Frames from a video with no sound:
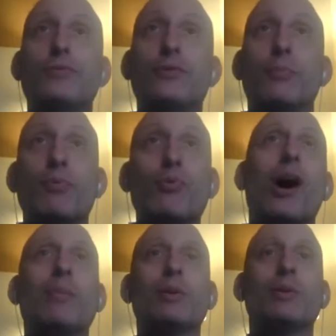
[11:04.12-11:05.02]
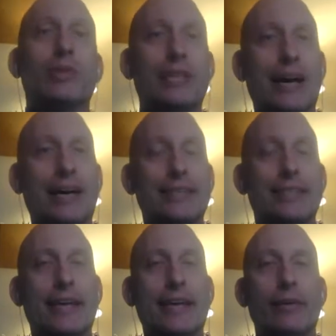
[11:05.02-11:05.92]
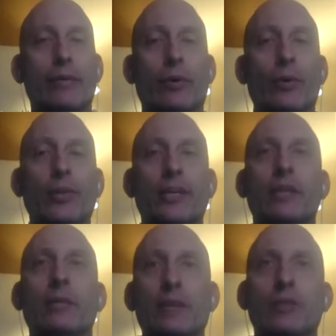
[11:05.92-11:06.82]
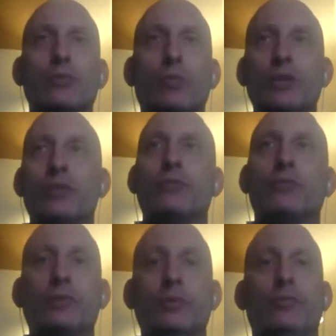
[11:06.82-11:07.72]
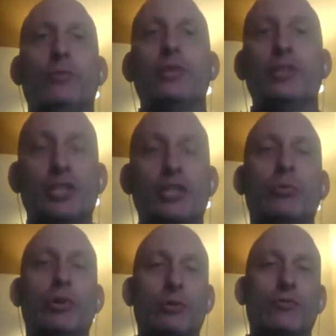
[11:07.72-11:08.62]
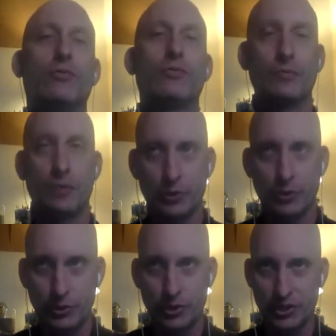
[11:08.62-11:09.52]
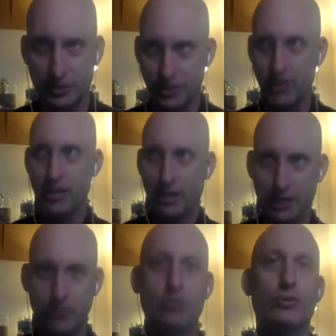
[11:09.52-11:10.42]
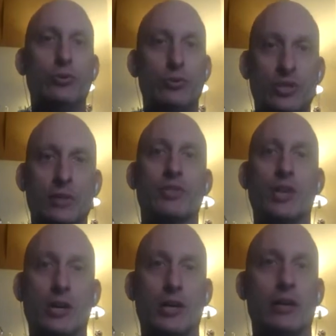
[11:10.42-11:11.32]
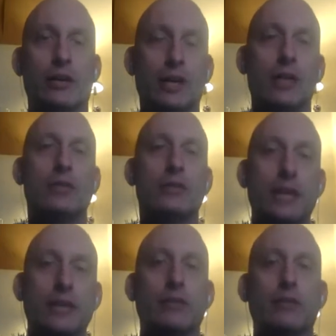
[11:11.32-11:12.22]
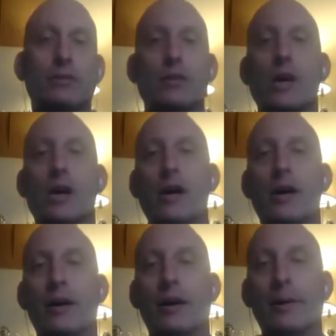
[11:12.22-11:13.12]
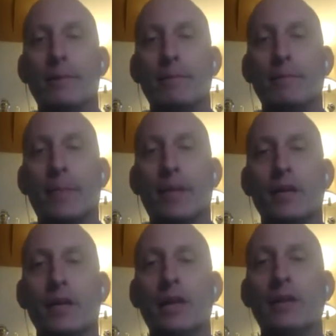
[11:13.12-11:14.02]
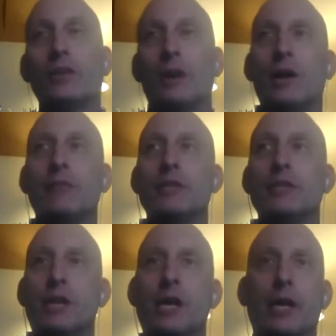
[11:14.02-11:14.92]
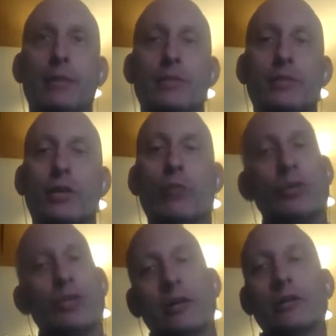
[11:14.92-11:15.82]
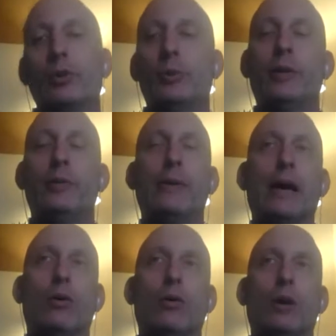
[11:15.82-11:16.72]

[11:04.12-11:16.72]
the problem with that is that it only commits one to continual furtherance into samsara cycles. And oftentimes, and we'll talk a little bit about